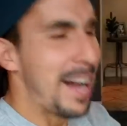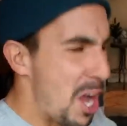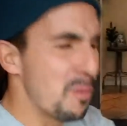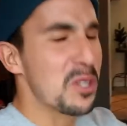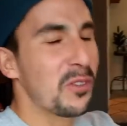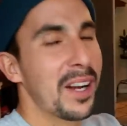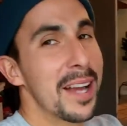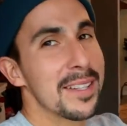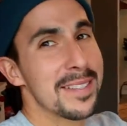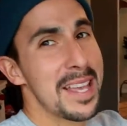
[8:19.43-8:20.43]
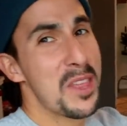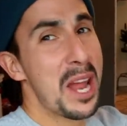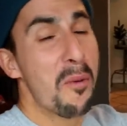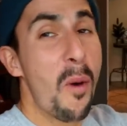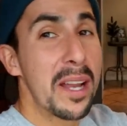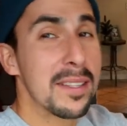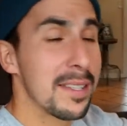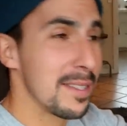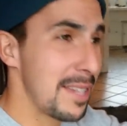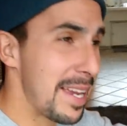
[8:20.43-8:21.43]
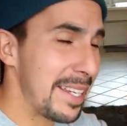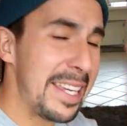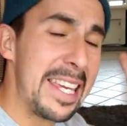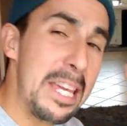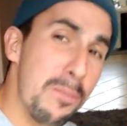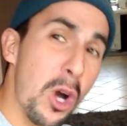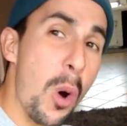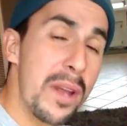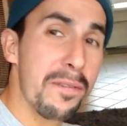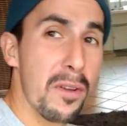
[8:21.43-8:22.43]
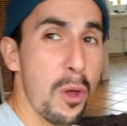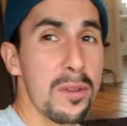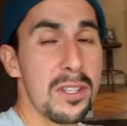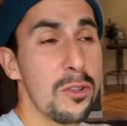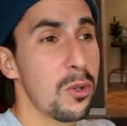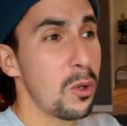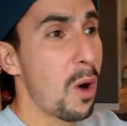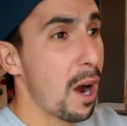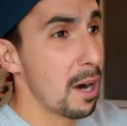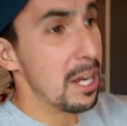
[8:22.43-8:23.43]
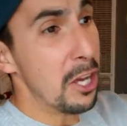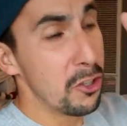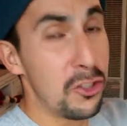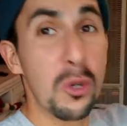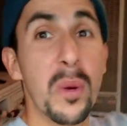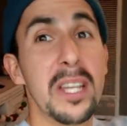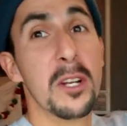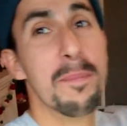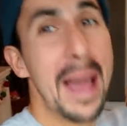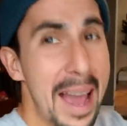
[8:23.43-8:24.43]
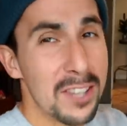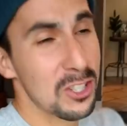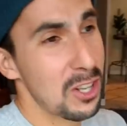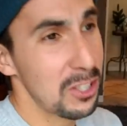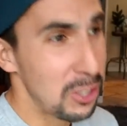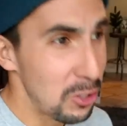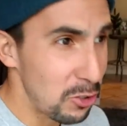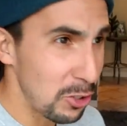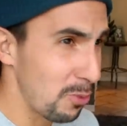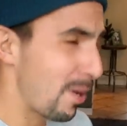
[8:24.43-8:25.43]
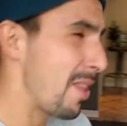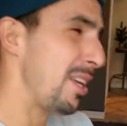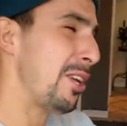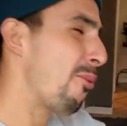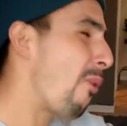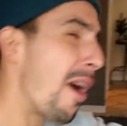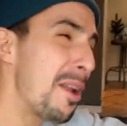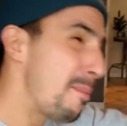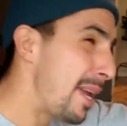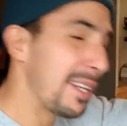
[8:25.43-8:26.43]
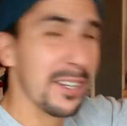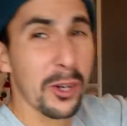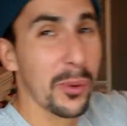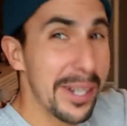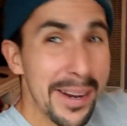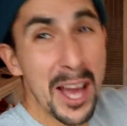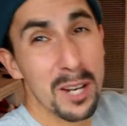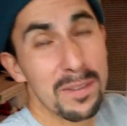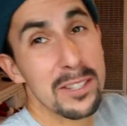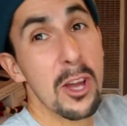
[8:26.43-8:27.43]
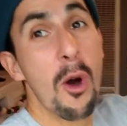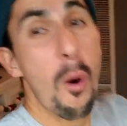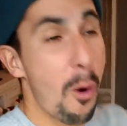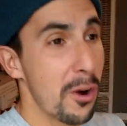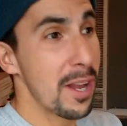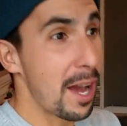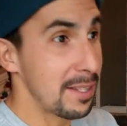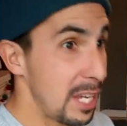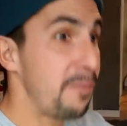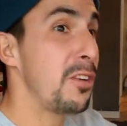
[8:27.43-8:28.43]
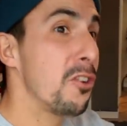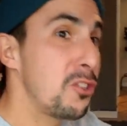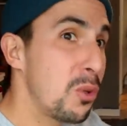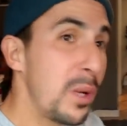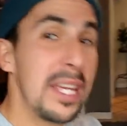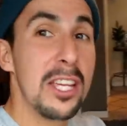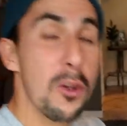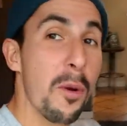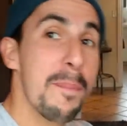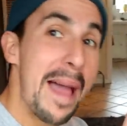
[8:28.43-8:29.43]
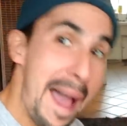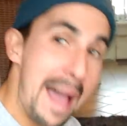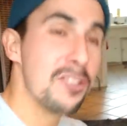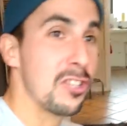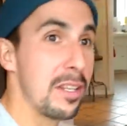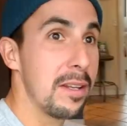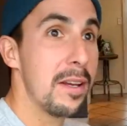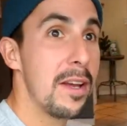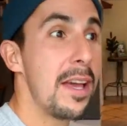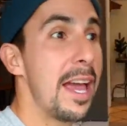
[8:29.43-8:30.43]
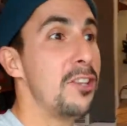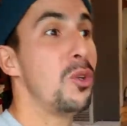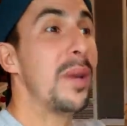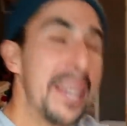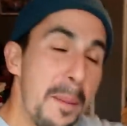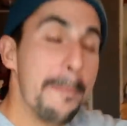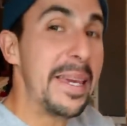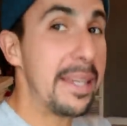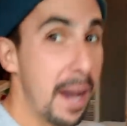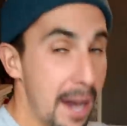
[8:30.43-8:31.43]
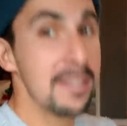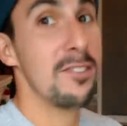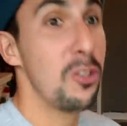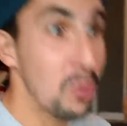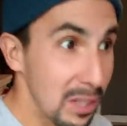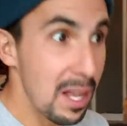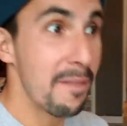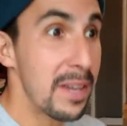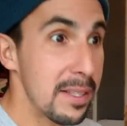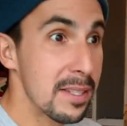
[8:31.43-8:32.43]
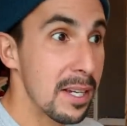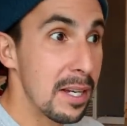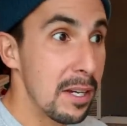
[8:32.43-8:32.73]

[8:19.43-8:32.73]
I almost forgot to say that I wanted to say keep going for those of you who are doing your passion on YouTube, whether you want to make a career out of it or not. If you're doing your passion and doing it because you love it,